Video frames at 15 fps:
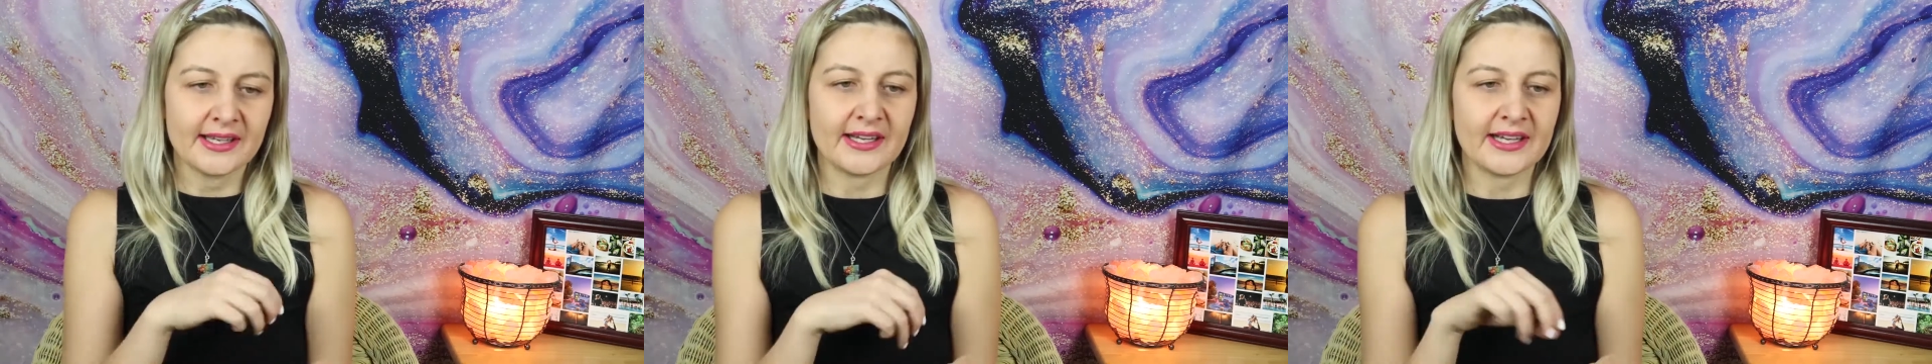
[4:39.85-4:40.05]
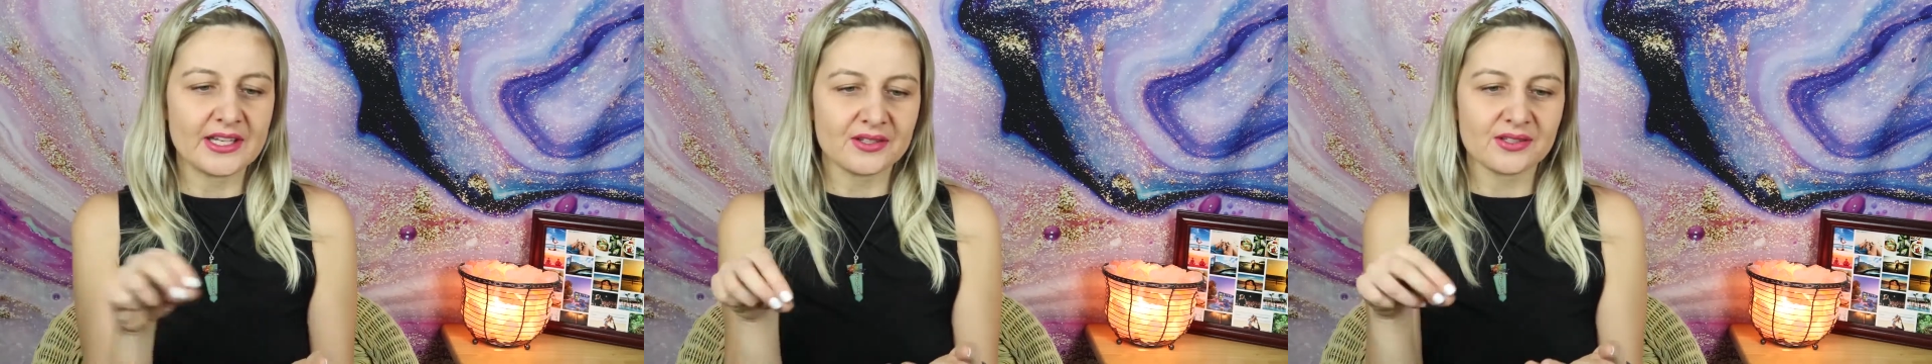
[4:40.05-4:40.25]

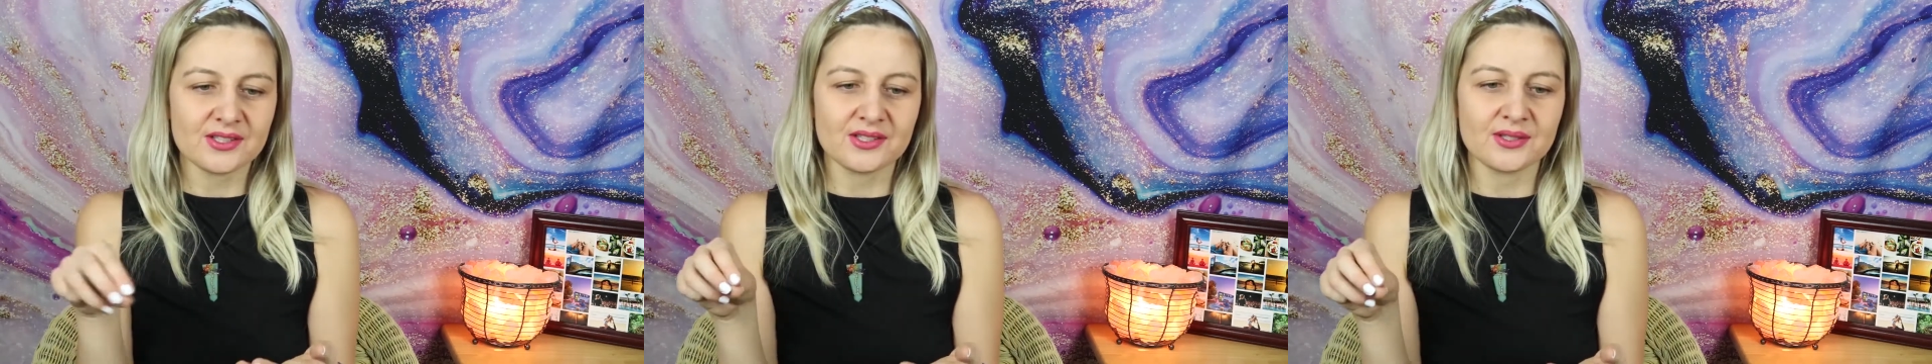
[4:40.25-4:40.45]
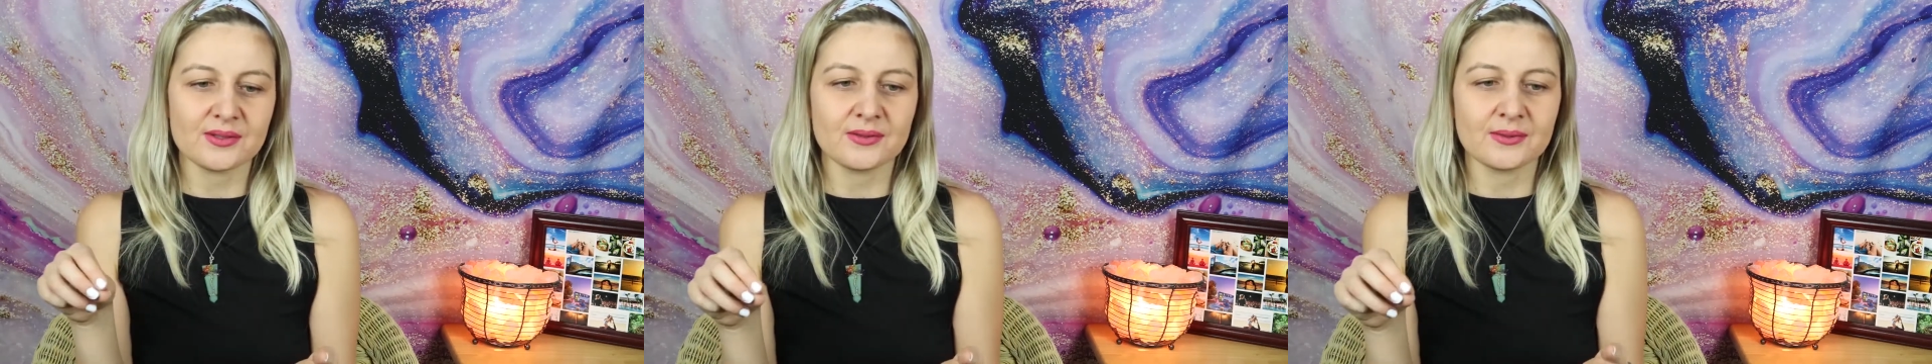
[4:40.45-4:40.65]
I
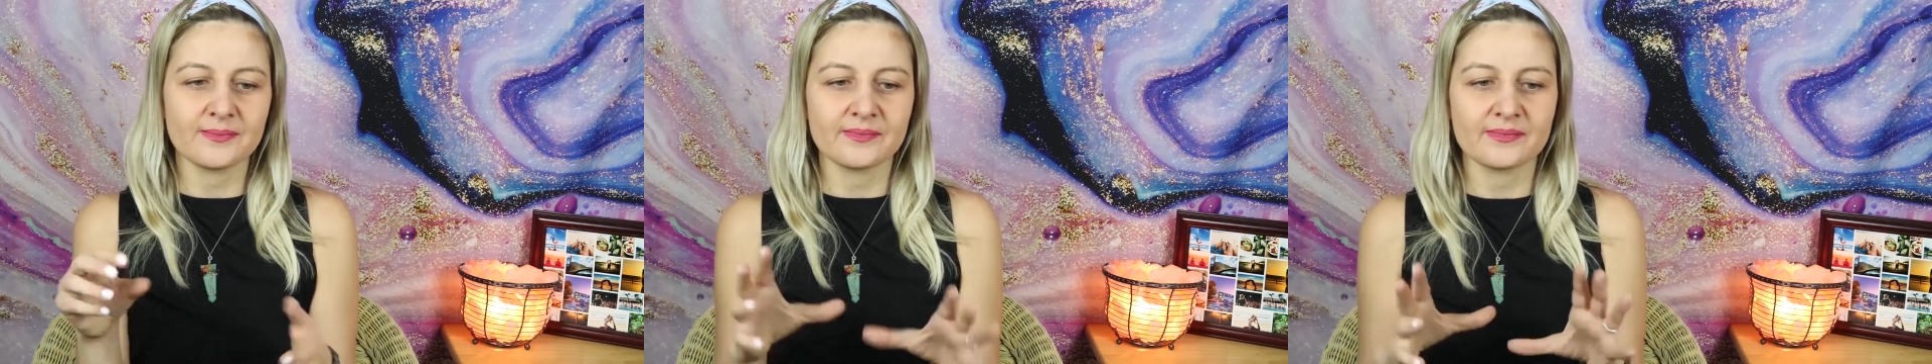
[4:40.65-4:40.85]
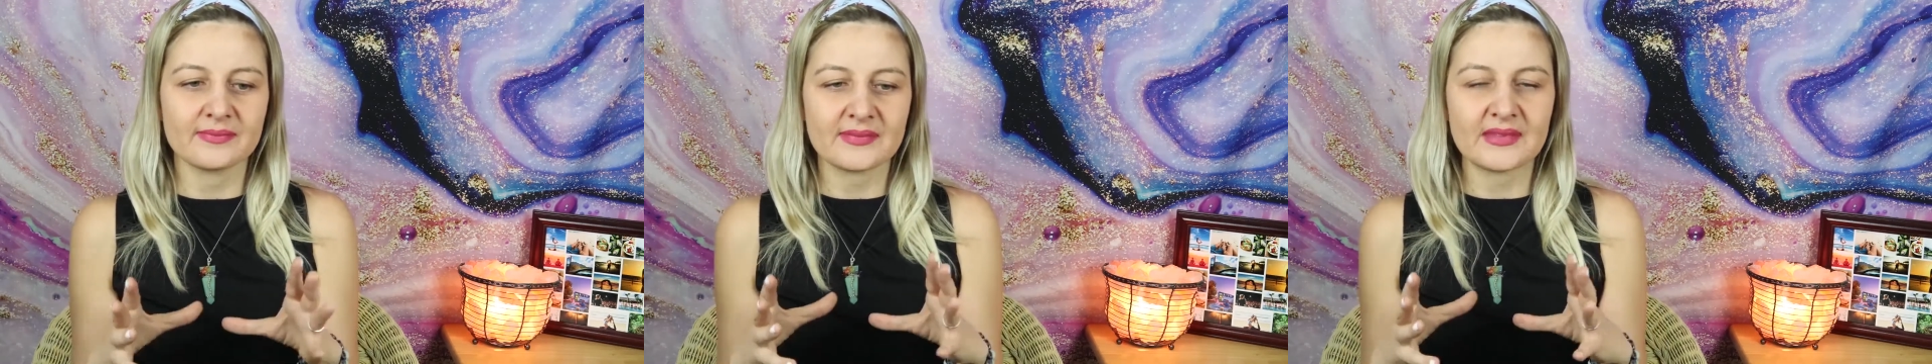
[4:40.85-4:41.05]
used
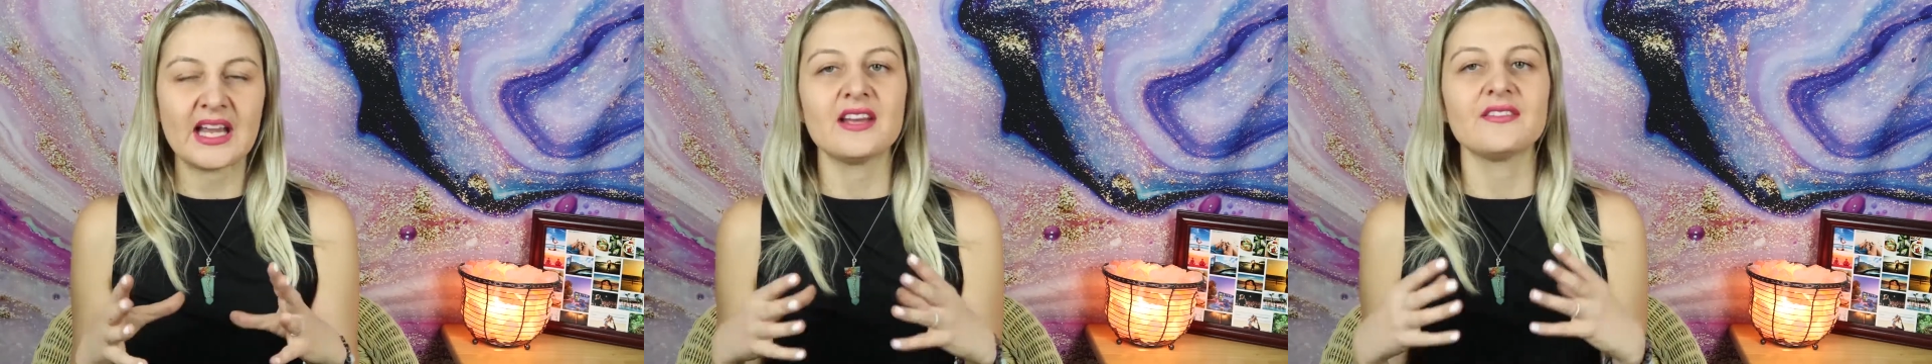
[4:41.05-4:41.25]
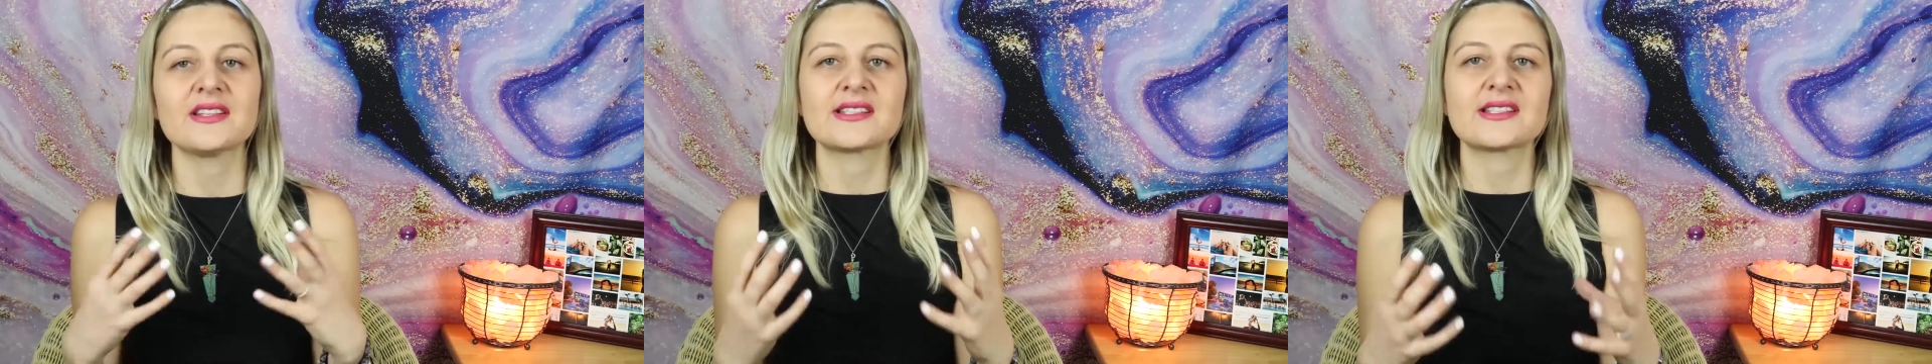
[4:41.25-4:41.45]
to,
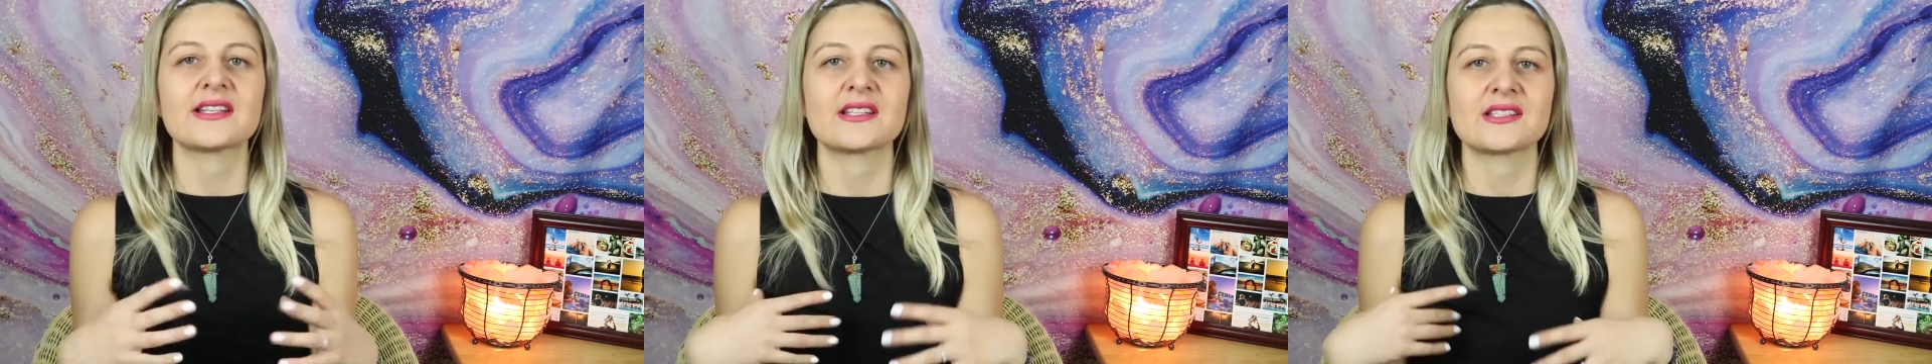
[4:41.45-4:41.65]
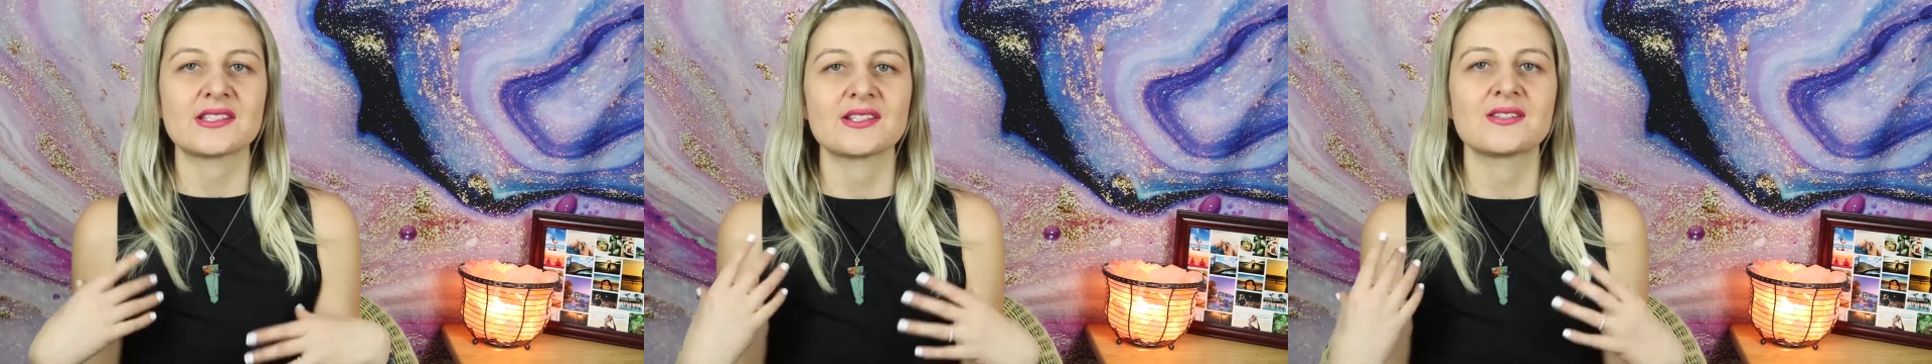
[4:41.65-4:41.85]

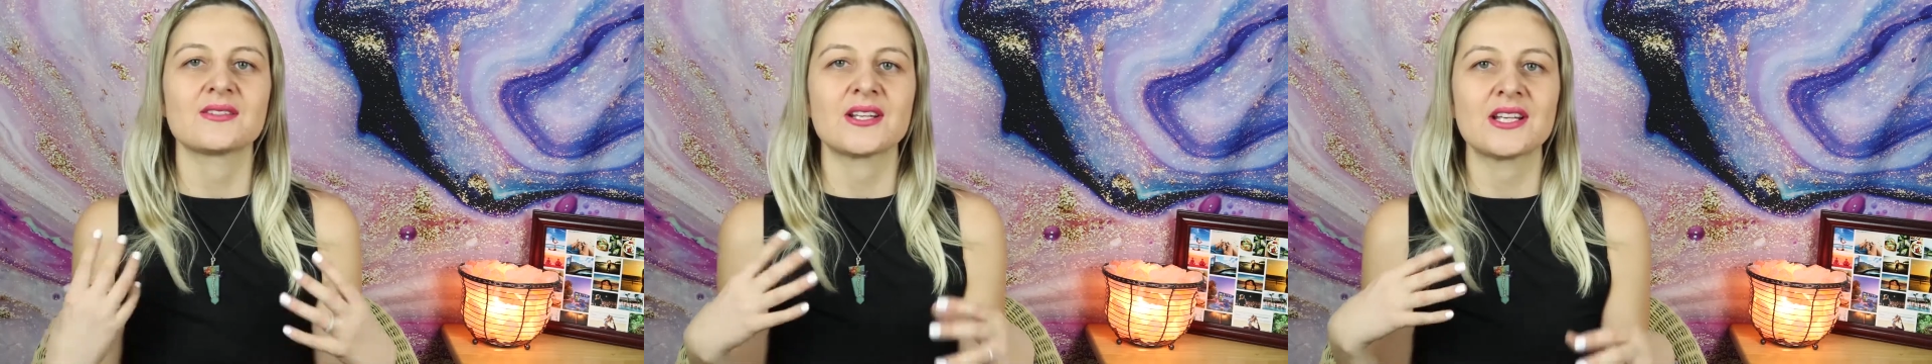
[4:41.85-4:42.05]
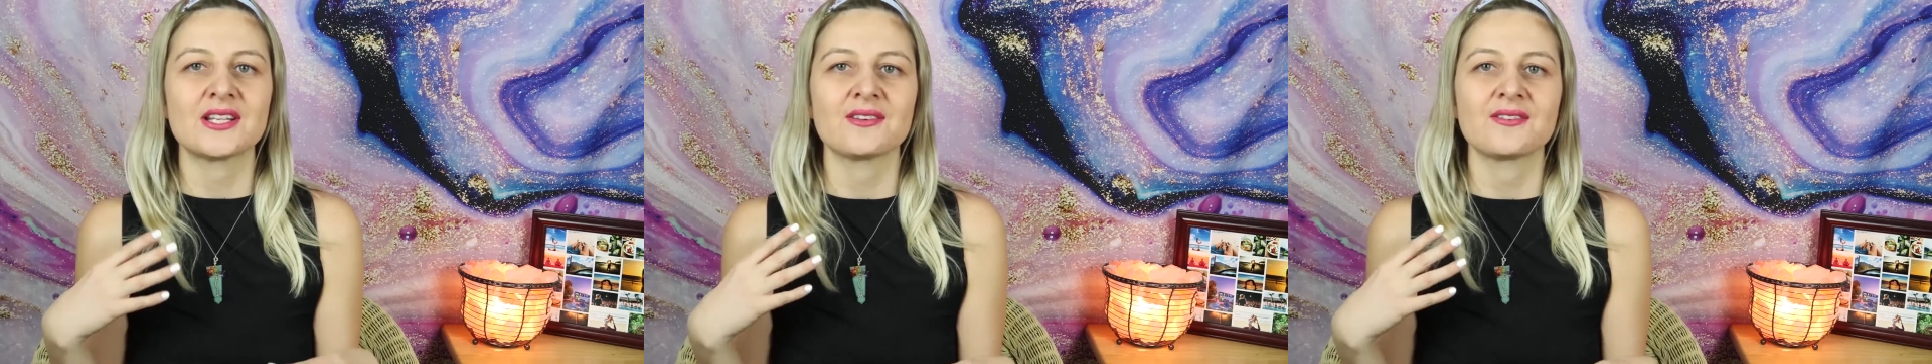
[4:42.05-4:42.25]
obviously it's a
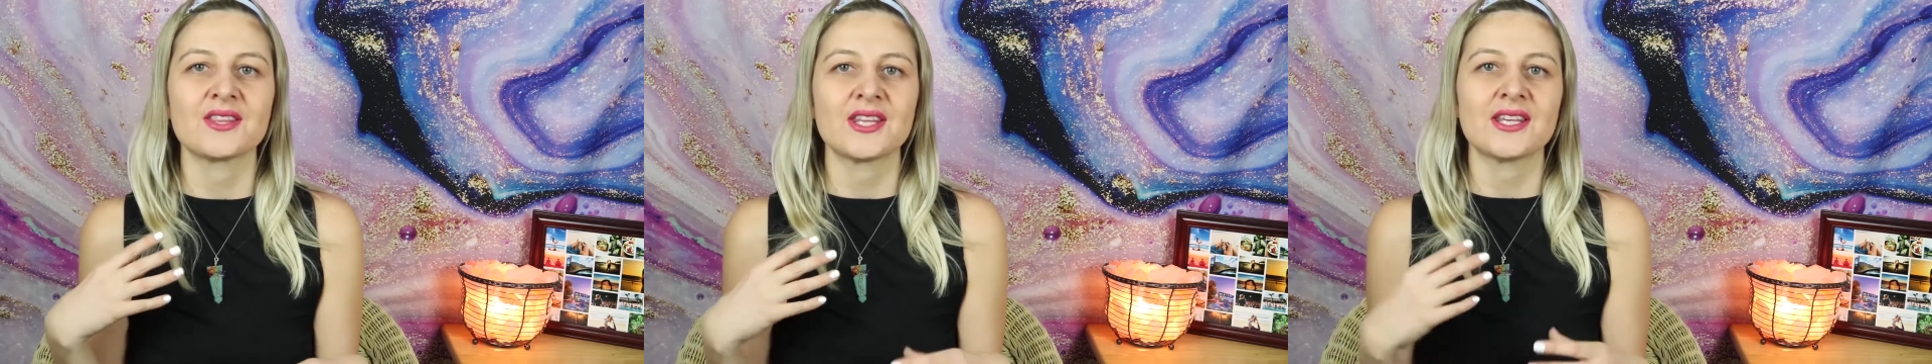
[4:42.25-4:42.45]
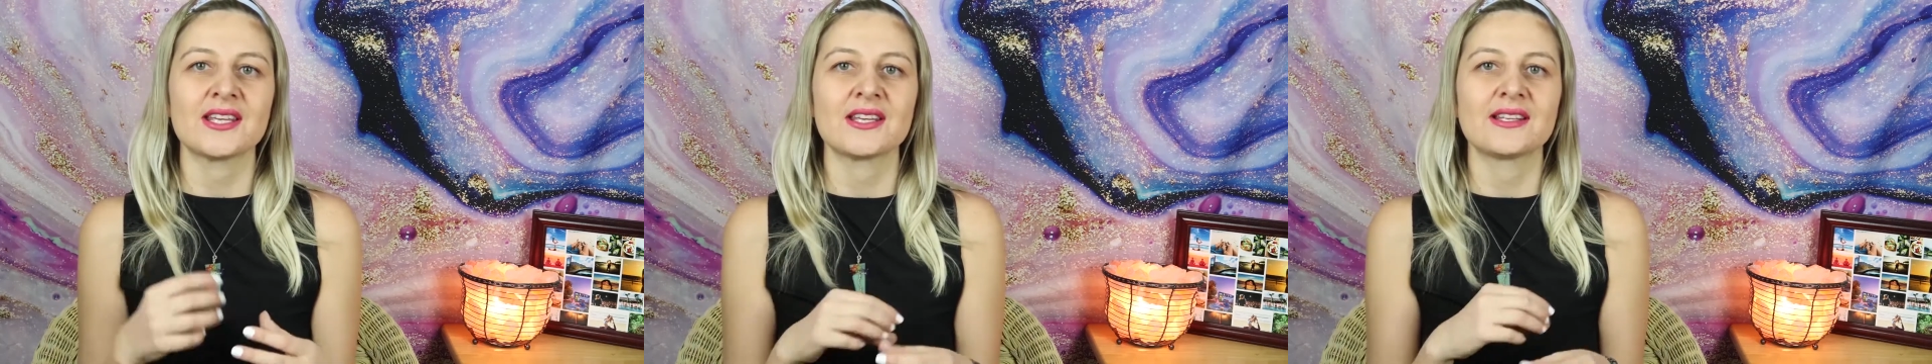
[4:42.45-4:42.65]
creative
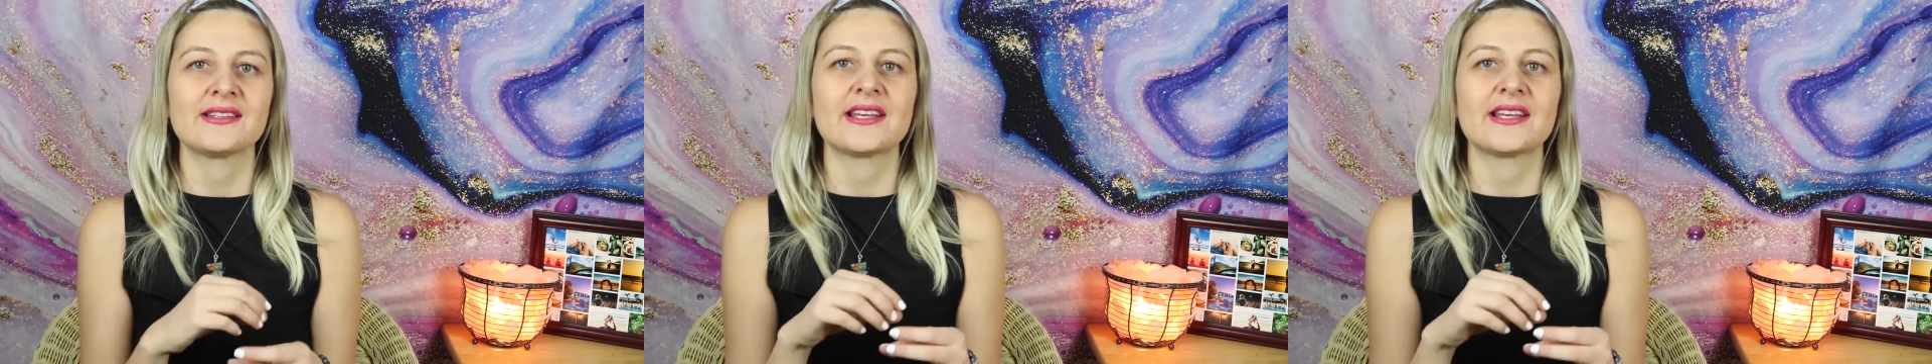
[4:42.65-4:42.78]
thing,